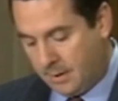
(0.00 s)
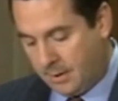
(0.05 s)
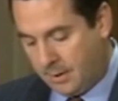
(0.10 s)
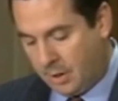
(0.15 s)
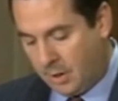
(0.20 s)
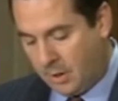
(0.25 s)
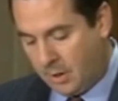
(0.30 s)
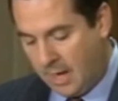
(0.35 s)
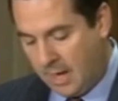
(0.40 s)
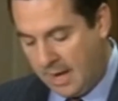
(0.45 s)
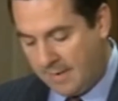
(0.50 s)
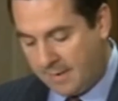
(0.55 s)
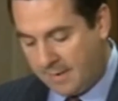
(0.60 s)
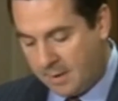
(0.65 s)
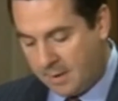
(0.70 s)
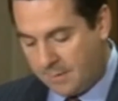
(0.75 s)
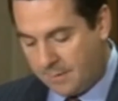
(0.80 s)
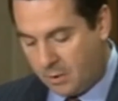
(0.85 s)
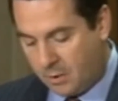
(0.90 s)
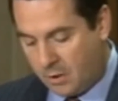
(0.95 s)
Third, I have
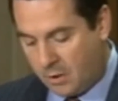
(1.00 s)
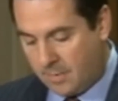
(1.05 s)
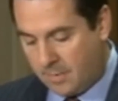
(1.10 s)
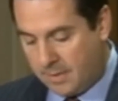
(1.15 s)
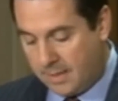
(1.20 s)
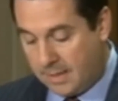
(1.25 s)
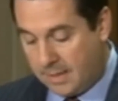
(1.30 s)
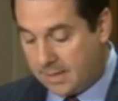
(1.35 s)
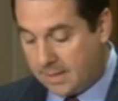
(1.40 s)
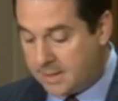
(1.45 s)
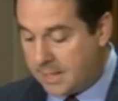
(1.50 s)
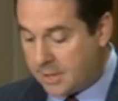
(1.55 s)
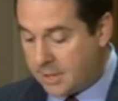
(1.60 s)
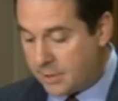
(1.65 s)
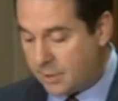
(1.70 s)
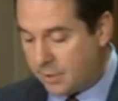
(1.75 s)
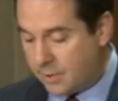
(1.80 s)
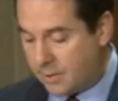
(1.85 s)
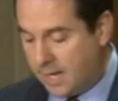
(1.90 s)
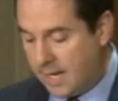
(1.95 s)
confirmed that
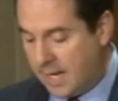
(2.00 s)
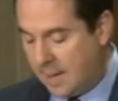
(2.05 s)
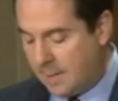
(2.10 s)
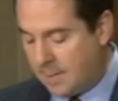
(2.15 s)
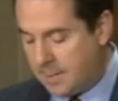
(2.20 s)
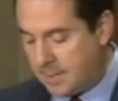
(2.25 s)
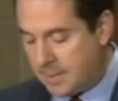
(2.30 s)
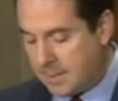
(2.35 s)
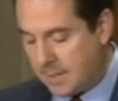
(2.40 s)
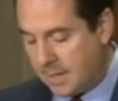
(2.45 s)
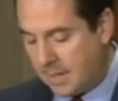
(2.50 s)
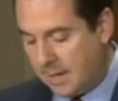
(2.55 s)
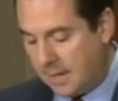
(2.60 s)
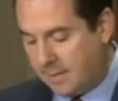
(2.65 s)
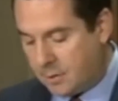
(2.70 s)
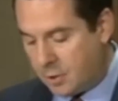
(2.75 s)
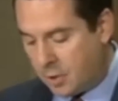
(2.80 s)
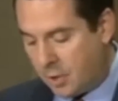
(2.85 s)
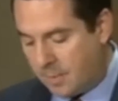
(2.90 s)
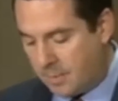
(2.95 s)
additional names
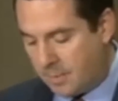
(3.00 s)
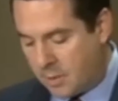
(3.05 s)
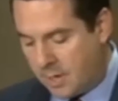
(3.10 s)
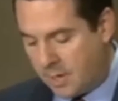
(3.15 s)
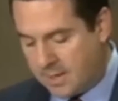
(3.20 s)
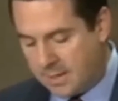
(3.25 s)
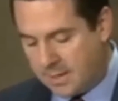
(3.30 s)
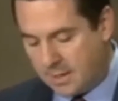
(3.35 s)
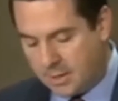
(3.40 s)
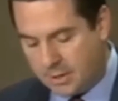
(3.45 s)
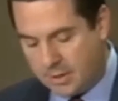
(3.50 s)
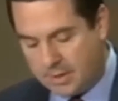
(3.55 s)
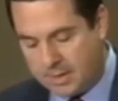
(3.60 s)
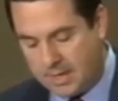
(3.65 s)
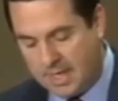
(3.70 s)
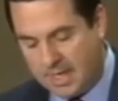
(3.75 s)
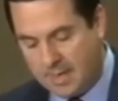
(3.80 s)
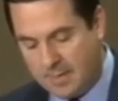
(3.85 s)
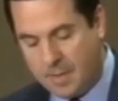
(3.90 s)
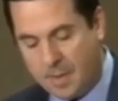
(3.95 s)
of Trump
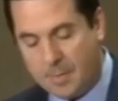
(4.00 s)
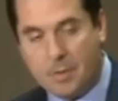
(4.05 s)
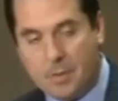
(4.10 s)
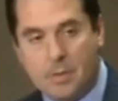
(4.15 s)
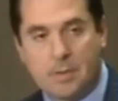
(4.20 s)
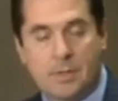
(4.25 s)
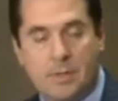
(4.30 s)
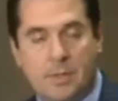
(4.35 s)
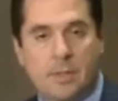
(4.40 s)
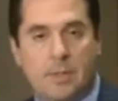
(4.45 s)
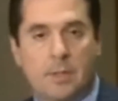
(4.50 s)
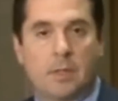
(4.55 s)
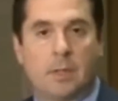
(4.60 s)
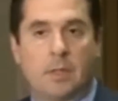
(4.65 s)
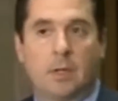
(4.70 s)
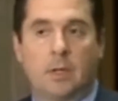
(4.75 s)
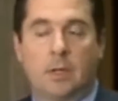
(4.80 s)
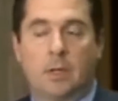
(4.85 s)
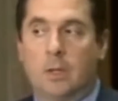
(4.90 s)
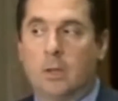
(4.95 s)
transition team members
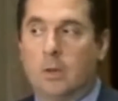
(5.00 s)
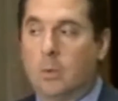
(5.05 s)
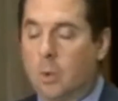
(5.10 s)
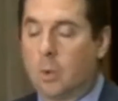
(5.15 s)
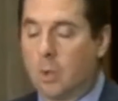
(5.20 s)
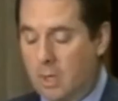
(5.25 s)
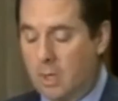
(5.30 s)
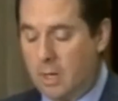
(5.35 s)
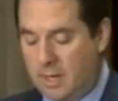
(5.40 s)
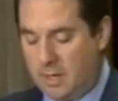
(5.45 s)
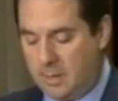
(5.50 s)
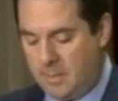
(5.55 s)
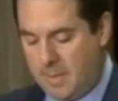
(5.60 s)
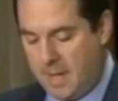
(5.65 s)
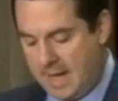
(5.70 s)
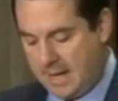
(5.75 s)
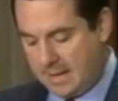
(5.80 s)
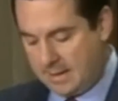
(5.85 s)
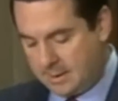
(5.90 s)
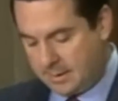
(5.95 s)
were
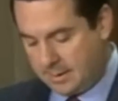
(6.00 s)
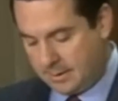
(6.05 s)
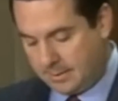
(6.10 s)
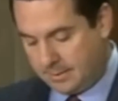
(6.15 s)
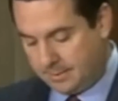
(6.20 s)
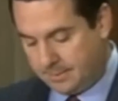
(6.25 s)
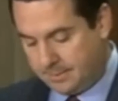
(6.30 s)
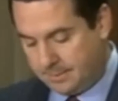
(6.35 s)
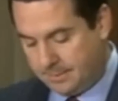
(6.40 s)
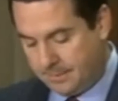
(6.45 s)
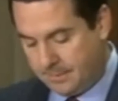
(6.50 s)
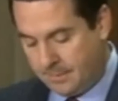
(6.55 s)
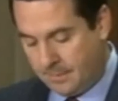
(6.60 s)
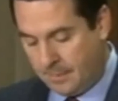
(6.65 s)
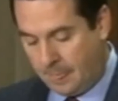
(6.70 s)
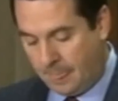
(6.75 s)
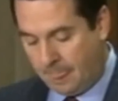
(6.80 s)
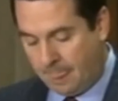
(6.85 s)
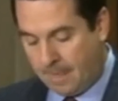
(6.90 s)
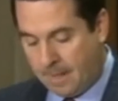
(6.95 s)
unmasked.
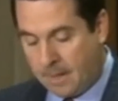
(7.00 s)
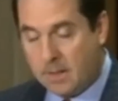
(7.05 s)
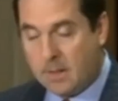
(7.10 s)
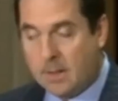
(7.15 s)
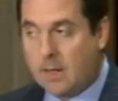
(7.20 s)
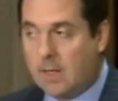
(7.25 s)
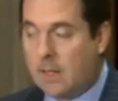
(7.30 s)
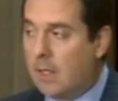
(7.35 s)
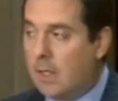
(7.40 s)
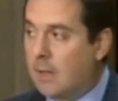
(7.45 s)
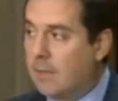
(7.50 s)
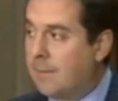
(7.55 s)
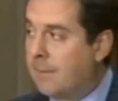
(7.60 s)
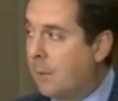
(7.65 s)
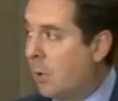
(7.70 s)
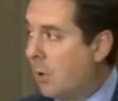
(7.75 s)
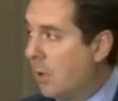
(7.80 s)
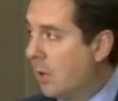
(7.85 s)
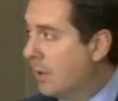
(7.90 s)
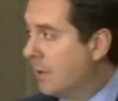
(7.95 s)
And
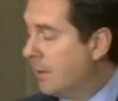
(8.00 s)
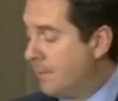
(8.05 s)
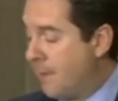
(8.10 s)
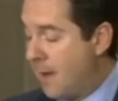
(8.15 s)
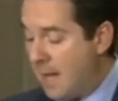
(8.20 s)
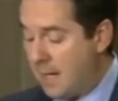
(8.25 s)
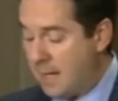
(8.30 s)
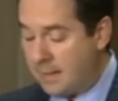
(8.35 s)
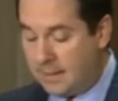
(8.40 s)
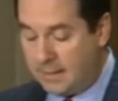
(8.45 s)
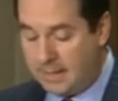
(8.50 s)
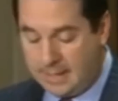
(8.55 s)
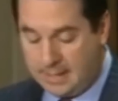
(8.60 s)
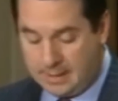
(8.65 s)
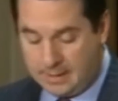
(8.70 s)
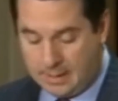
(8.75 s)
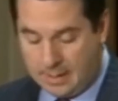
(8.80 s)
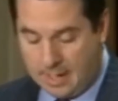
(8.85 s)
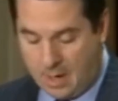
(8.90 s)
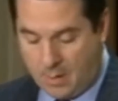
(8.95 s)
fourth and
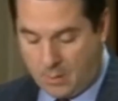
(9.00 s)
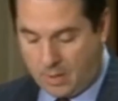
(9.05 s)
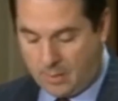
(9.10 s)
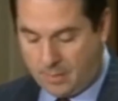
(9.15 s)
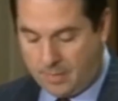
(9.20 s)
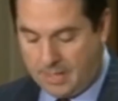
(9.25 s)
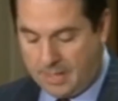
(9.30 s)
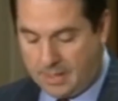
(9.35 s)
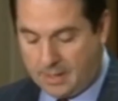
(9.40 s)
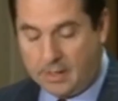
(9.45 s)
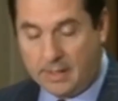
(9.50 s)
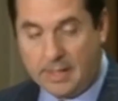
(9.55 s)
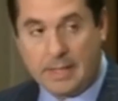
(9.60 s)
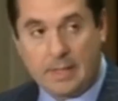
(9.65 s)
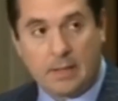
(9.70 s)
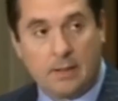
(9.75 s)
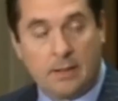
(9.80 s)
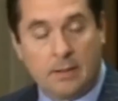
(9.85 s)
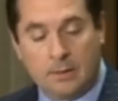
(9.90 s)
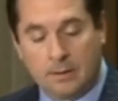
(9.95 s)
finally, I want to be
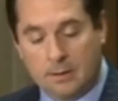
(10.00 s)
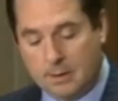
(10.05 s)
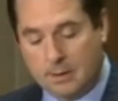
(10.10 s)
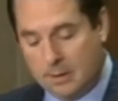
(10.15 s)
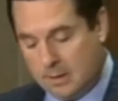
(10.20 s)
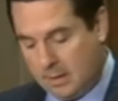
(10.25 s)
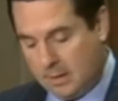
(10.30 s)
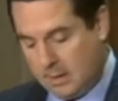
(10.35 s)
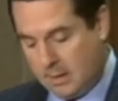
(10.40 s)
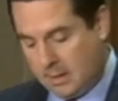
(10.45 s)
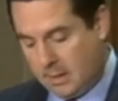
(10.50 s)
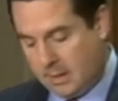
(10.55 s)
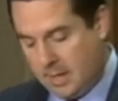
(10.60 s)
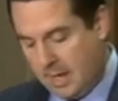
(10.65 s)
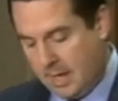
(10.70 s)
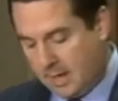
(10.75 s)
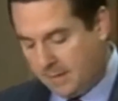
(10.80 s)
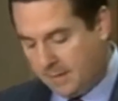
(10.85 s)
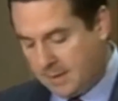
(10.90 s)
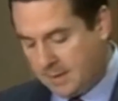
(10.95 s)
clear,
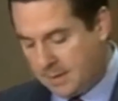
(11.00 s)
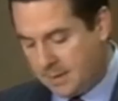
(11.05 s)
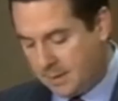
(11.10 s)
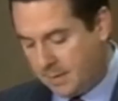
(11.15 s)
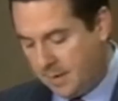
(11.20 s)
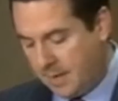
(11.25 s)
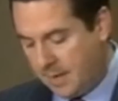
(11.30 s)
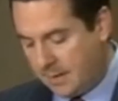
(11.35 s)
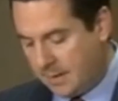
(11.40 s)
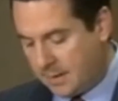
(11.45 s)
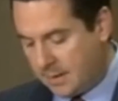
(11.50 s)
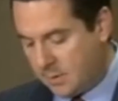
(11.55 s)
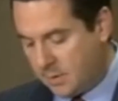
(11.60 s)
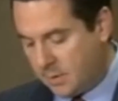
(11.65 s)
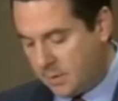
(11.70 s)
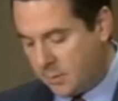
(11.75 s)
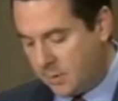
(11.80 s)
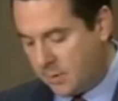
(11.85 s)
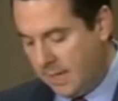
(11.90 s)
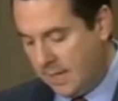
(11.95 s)
none of this surveillance
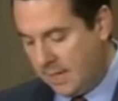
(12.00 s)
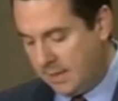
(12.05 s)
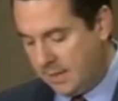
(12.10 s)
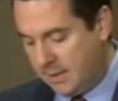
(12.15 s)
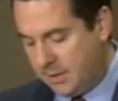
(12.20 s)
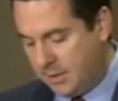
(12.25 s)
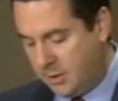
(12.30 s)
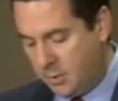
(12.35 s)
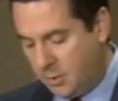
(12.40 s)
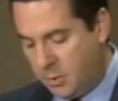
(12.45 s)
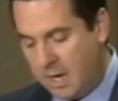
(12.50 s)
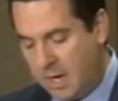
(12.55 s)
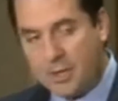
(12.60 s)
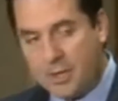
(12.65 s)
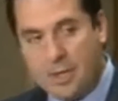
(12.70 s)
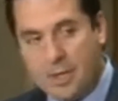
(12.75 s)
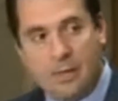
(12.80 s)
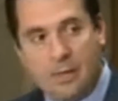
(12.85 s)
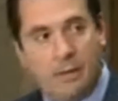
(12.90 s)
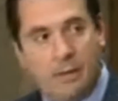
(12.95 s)
was related to
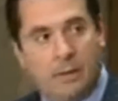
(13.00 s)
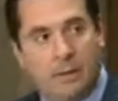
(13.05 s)
Russia